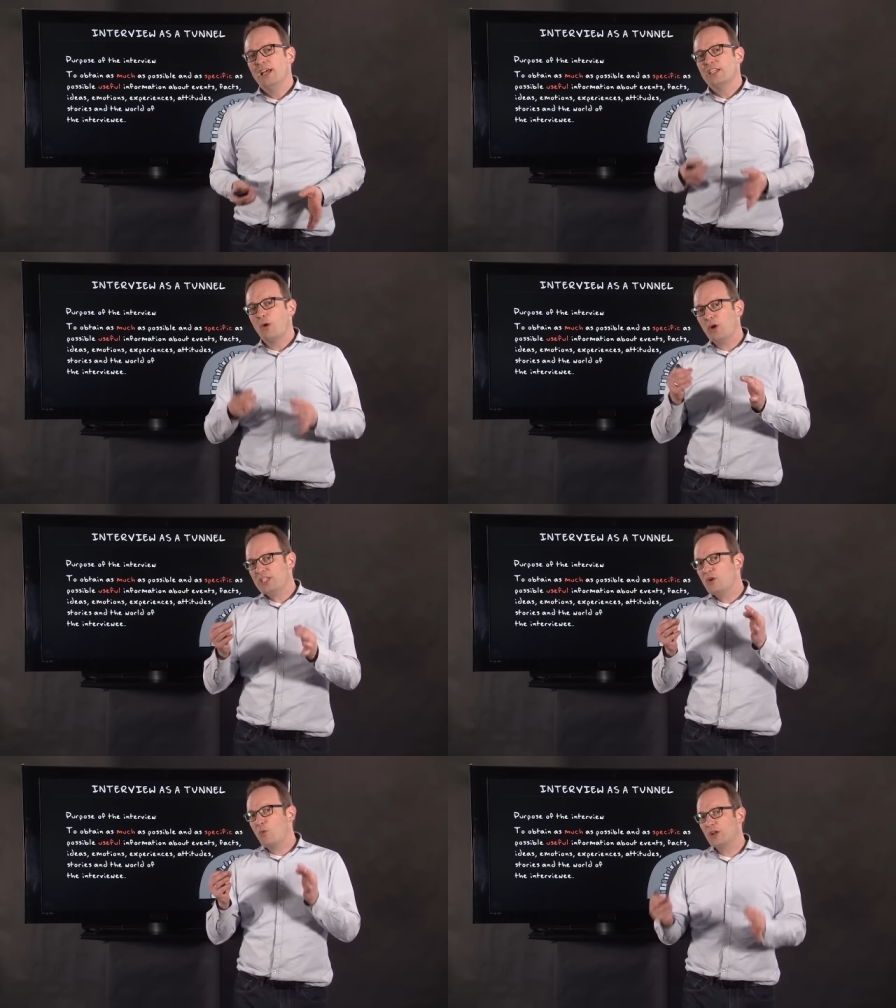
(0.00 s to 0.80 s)
So,
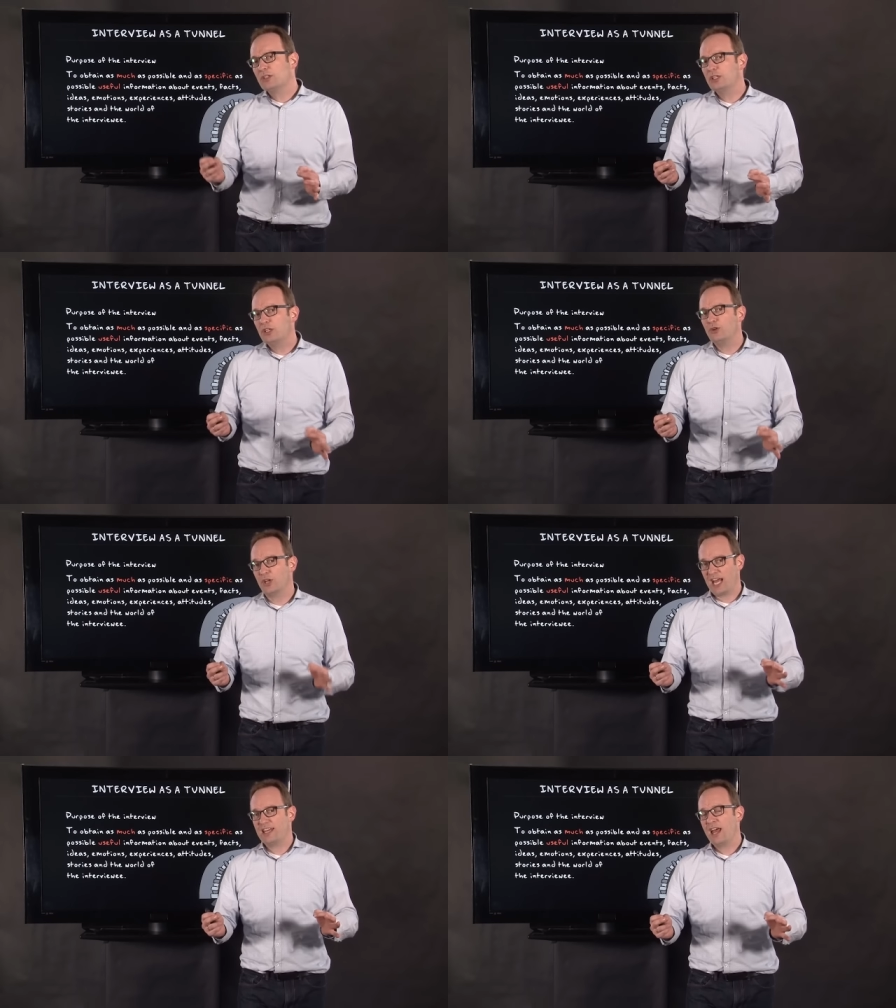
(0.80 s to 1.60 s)
what you want to do
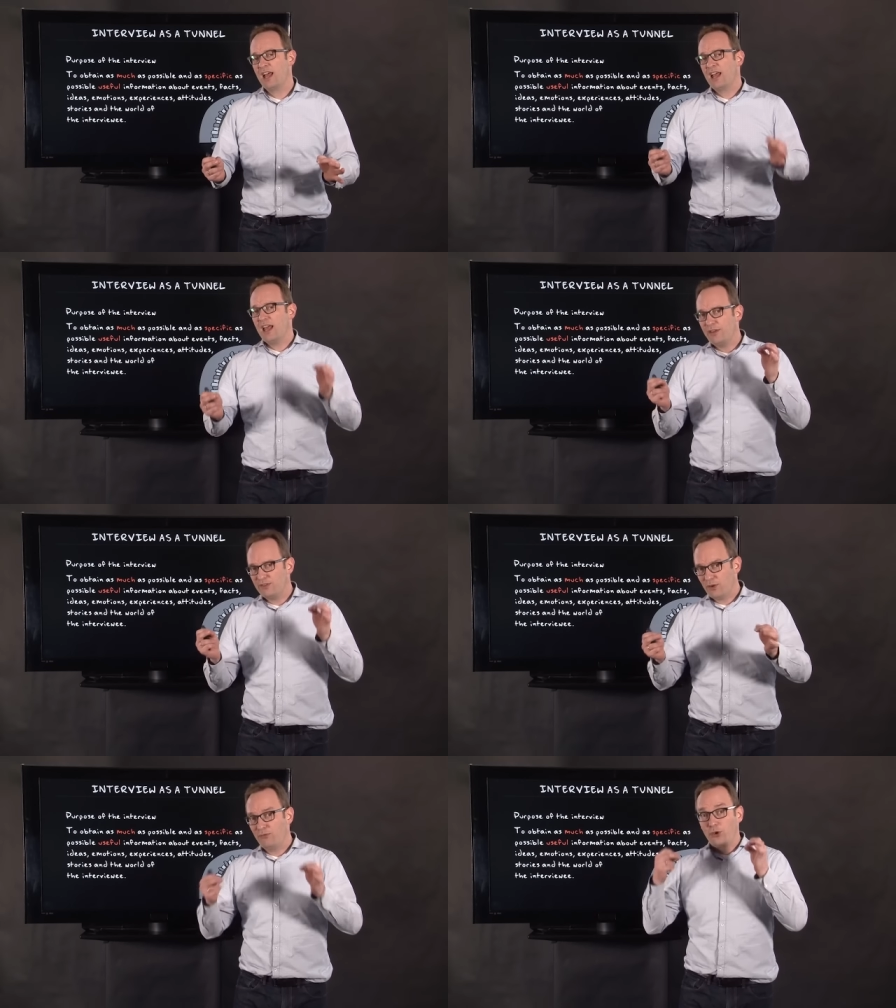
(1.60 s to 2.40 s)
then,
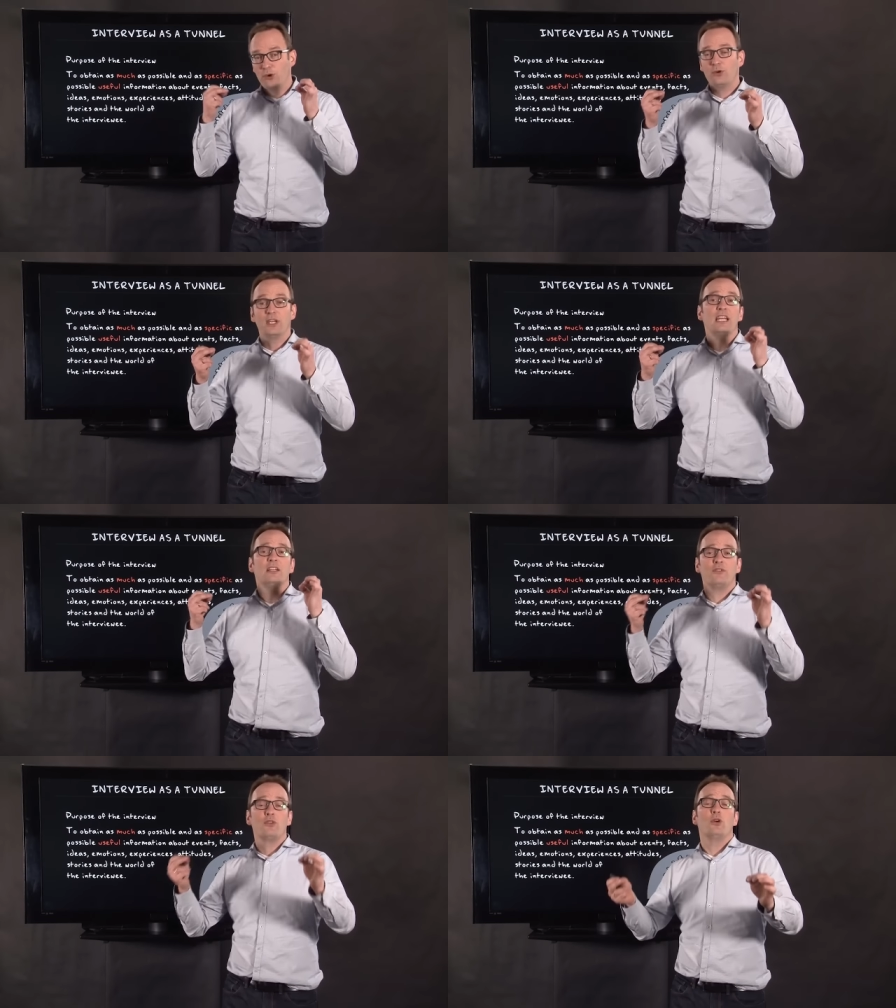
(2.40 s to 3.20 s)
if you view an
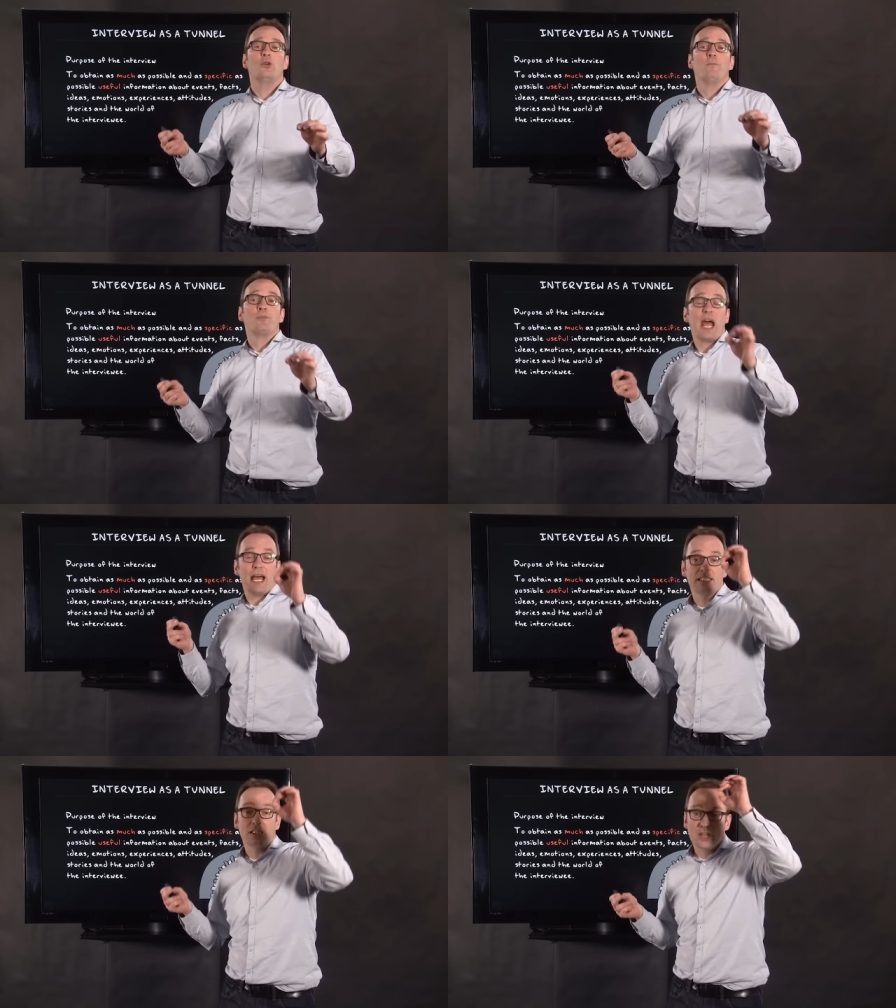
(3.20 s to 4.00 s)
interview
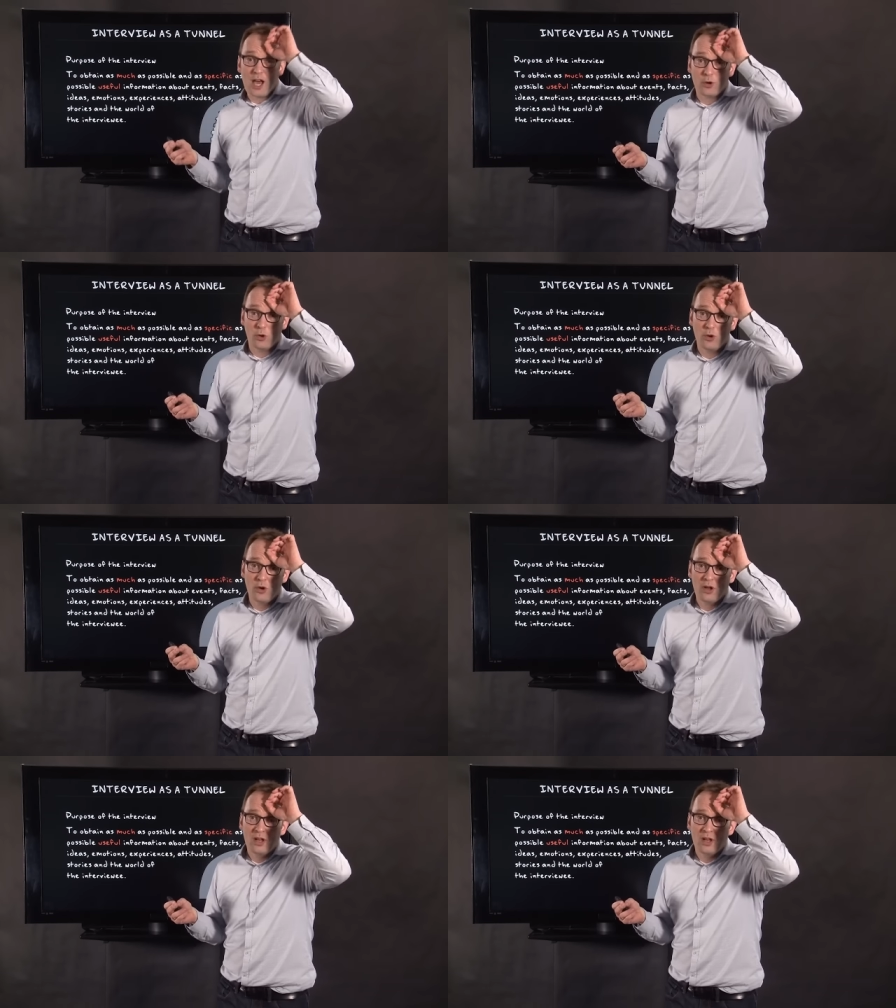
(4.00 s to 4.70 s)
as a tunnel,